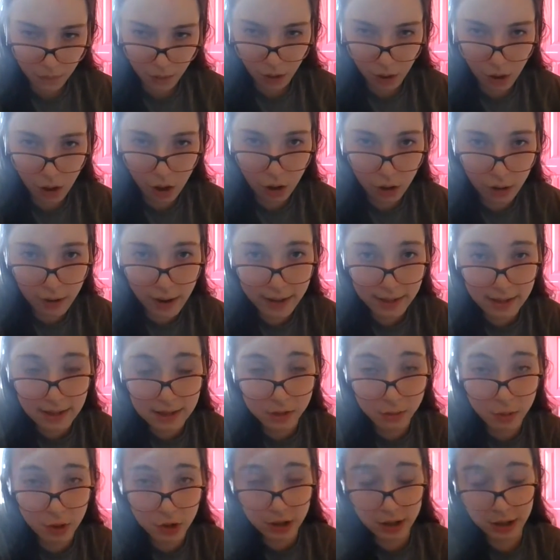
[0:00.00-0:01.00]
What? All right,
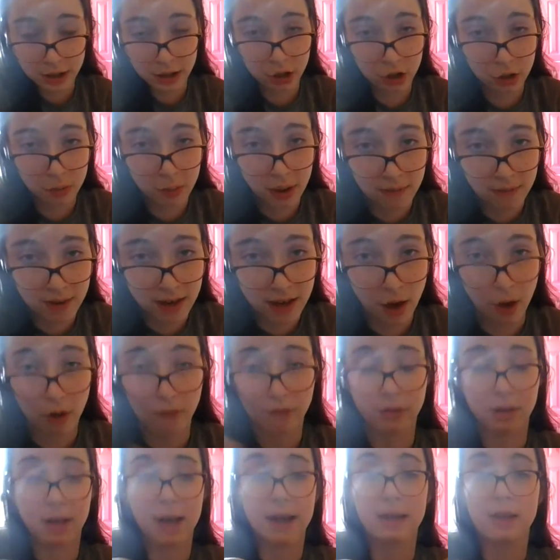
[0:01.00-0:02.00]
this will conclude my video.
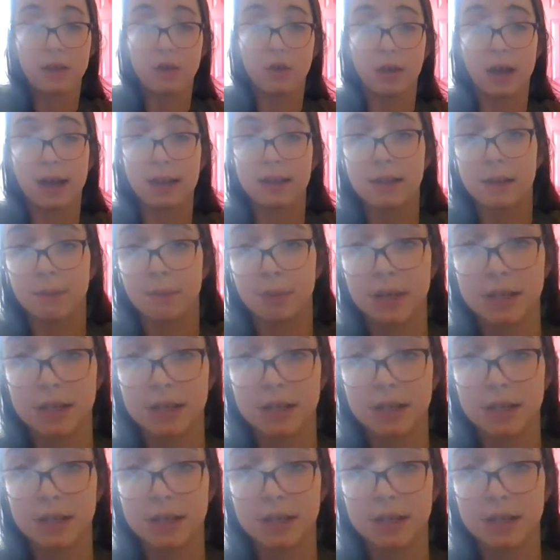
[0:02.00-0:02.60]
If like you liked it,